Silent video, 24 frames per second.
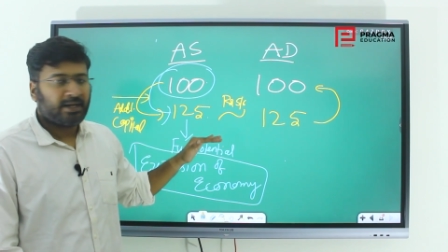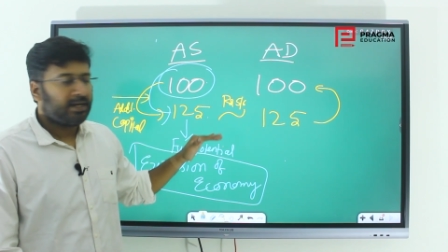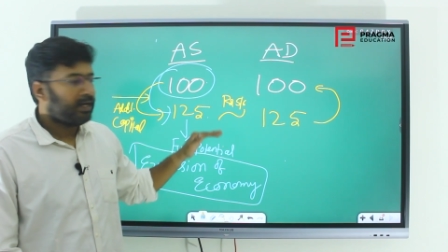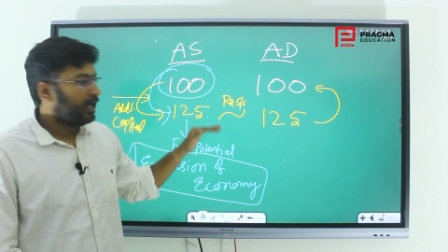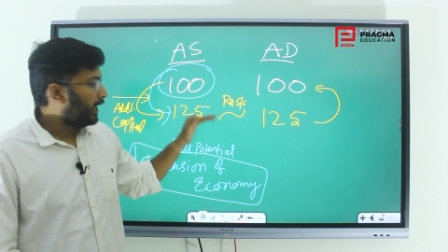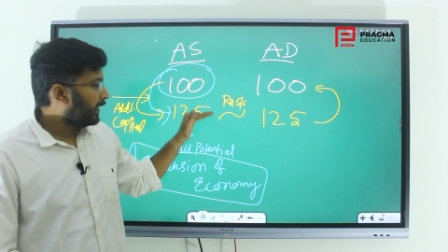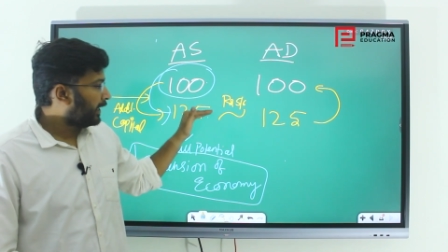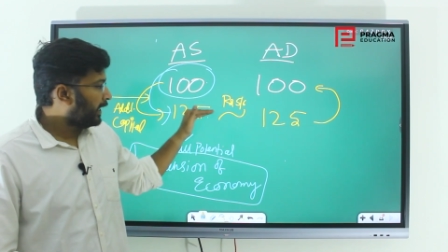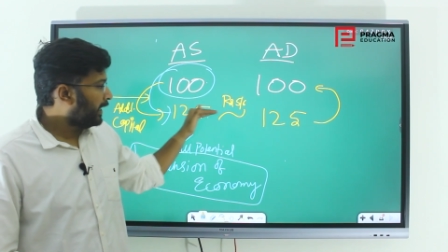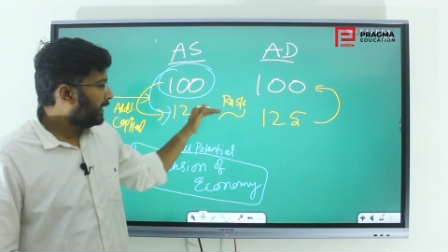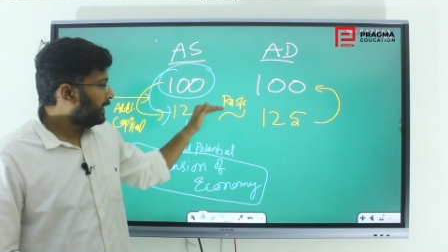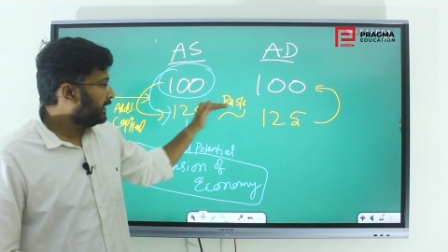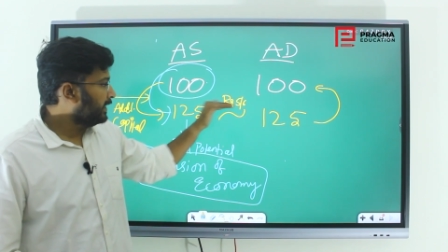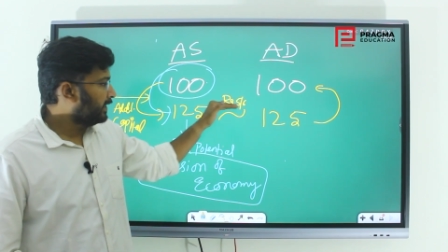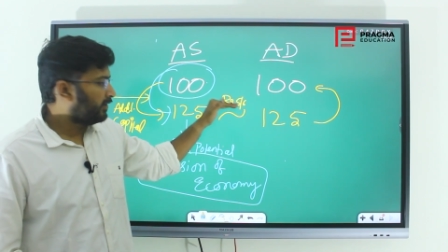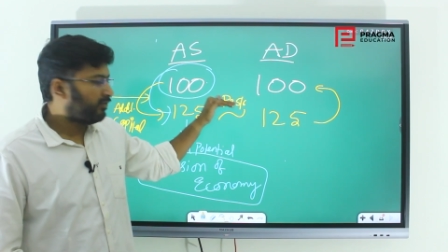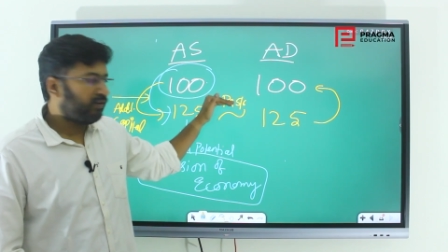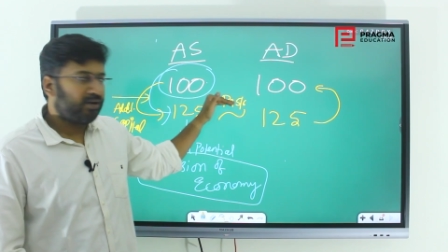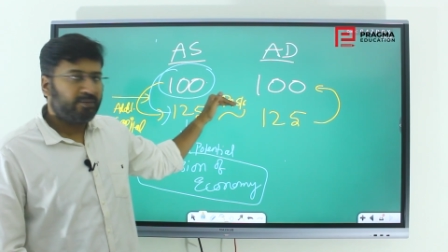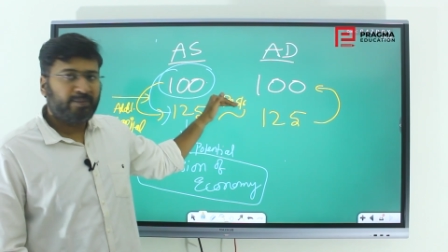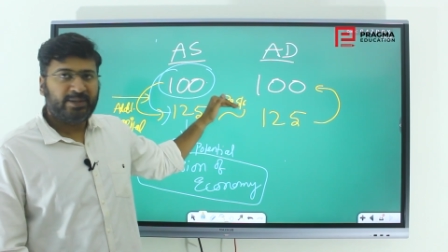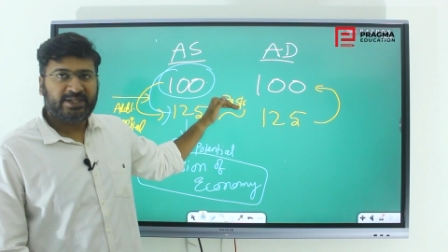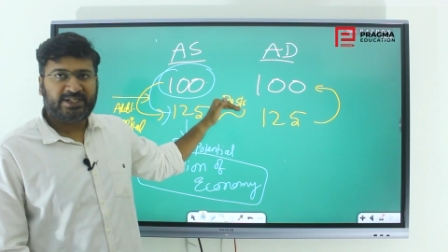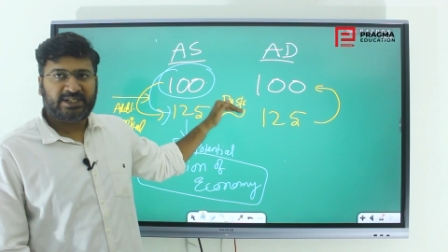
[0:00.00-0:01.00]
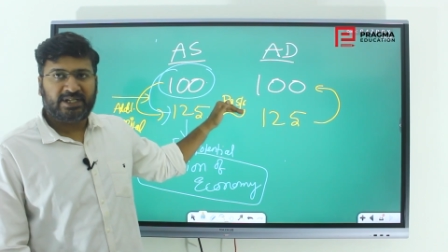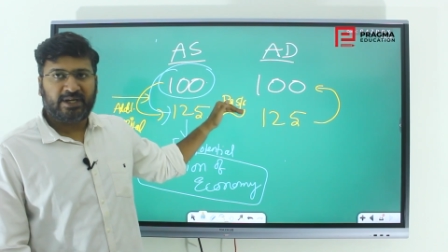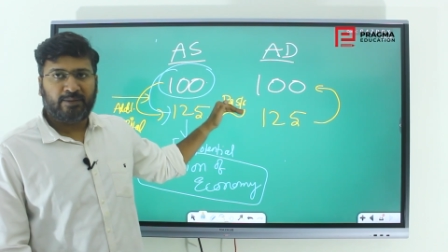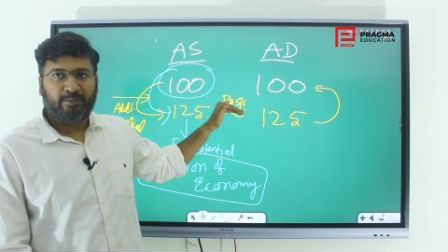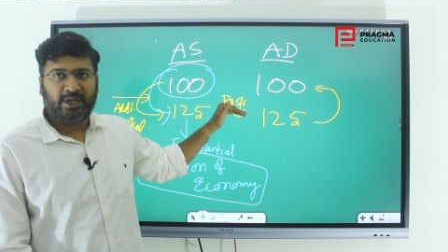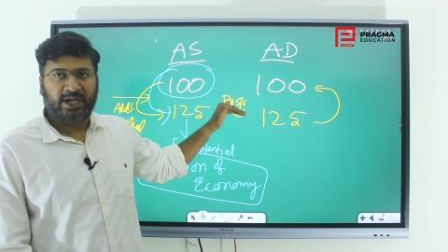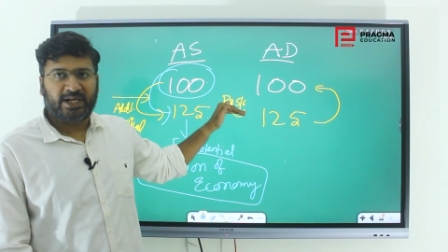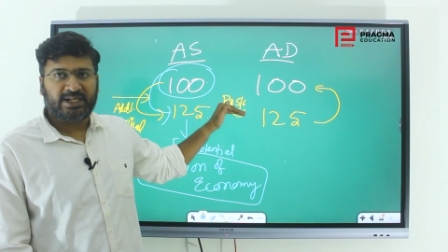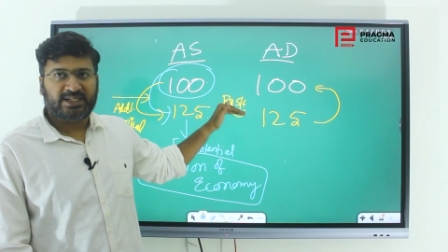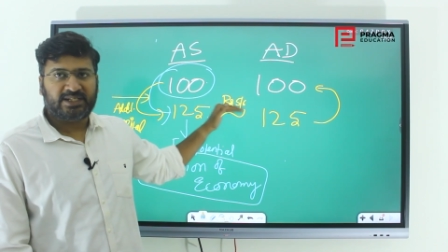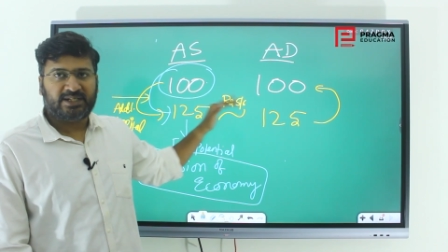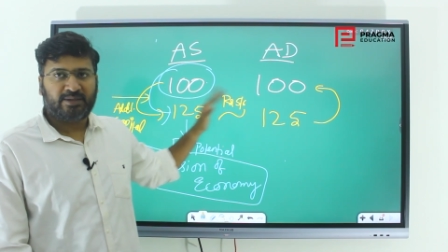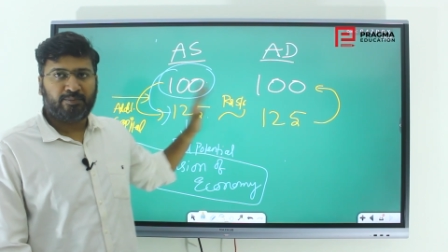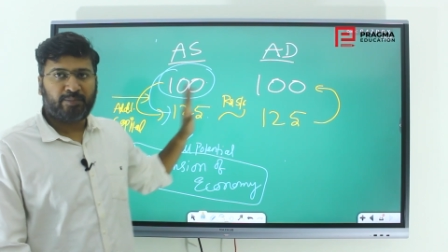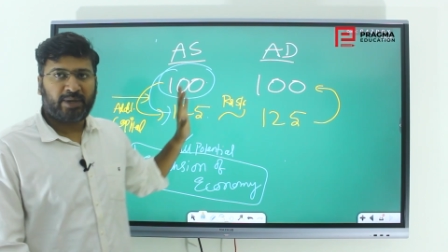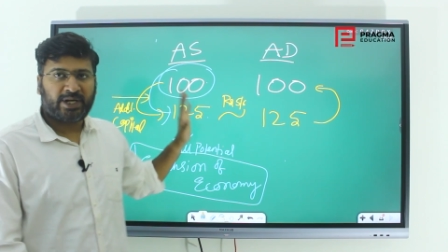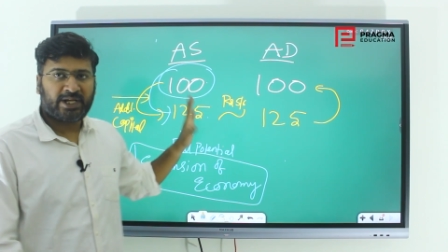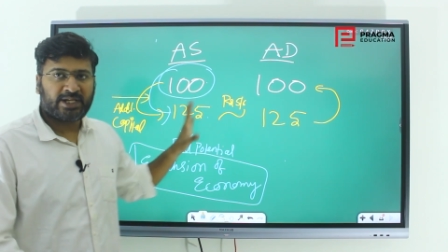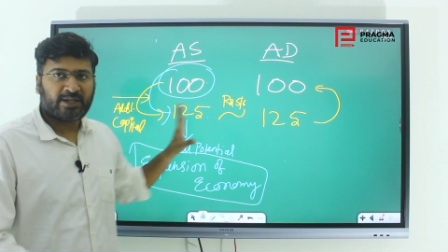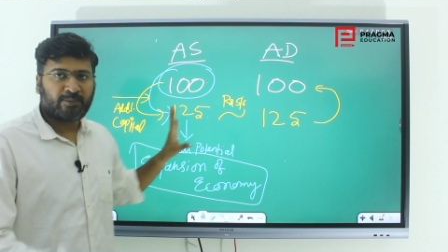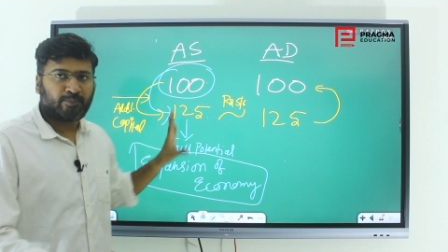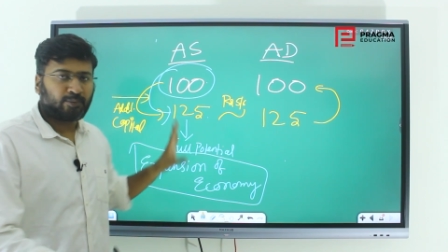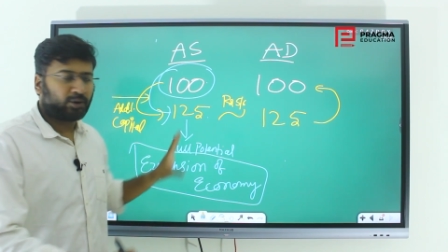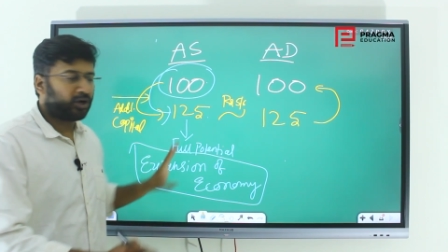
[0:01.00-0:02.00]
Again, it will be stabilized. But
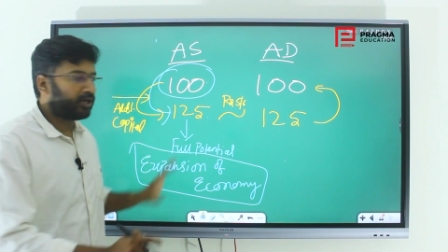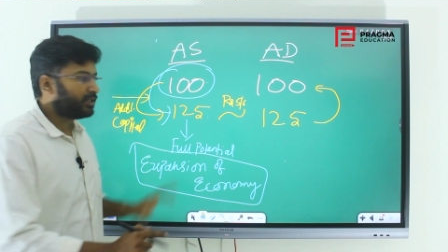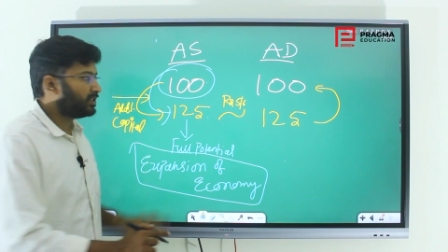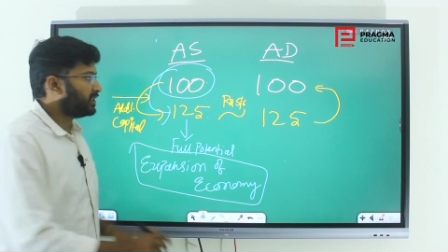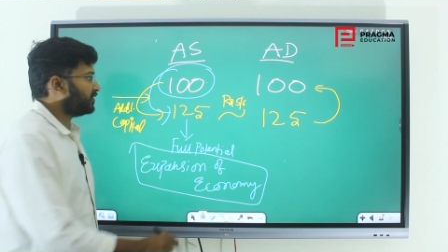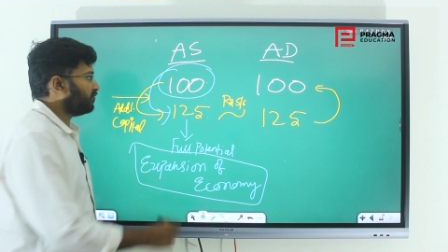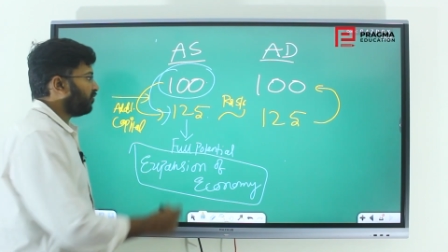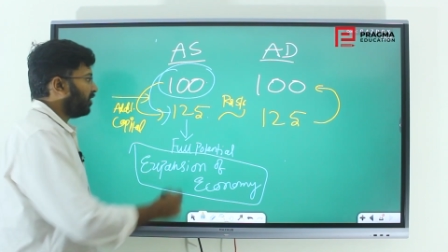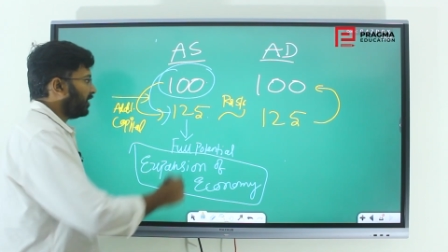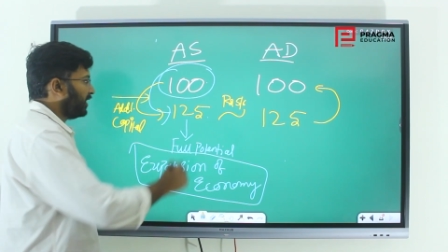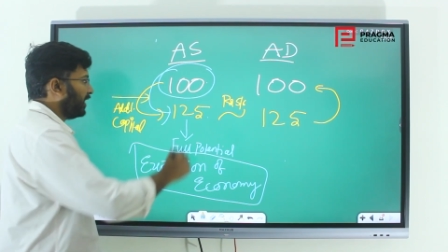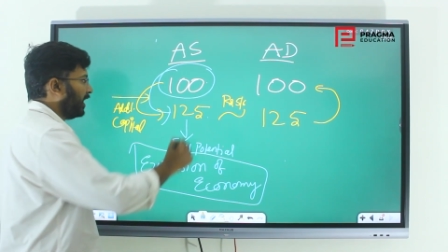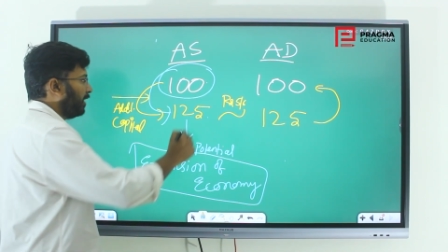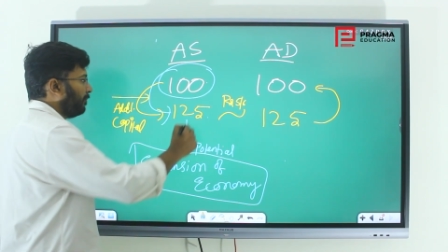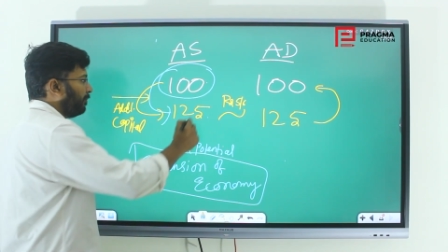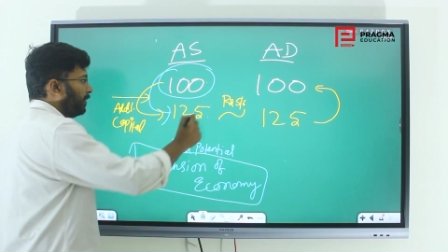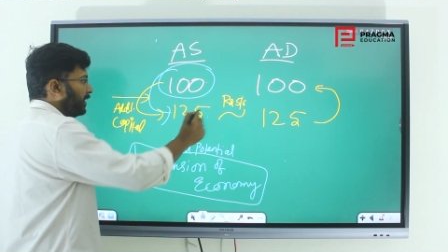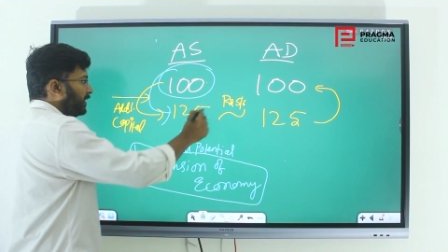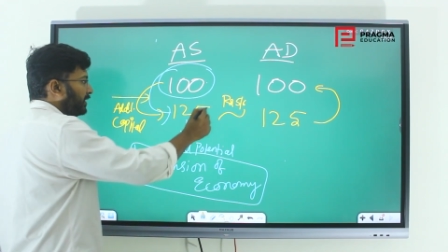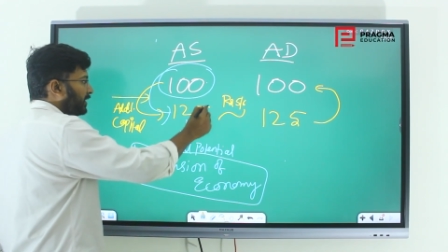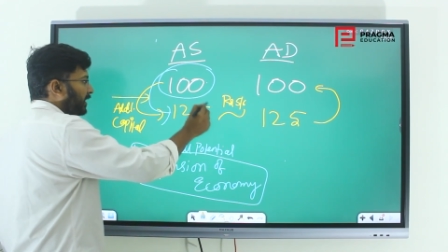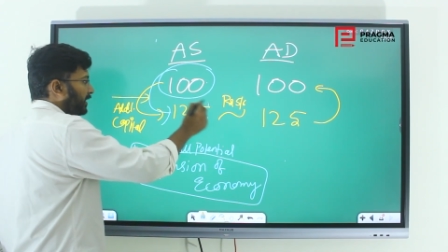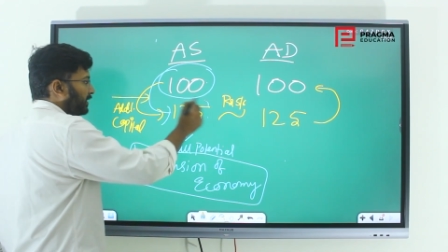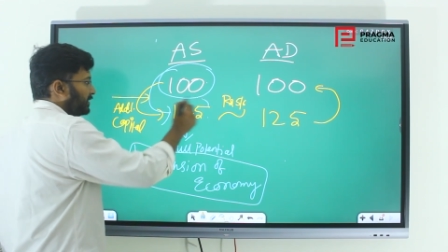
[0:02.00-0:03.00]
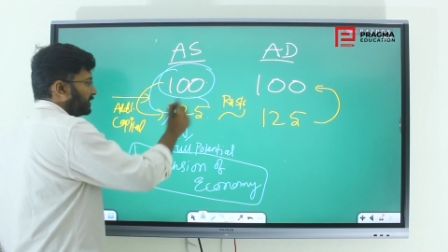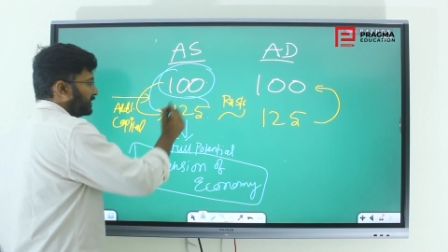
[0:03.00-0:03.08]
in the process, what happened? The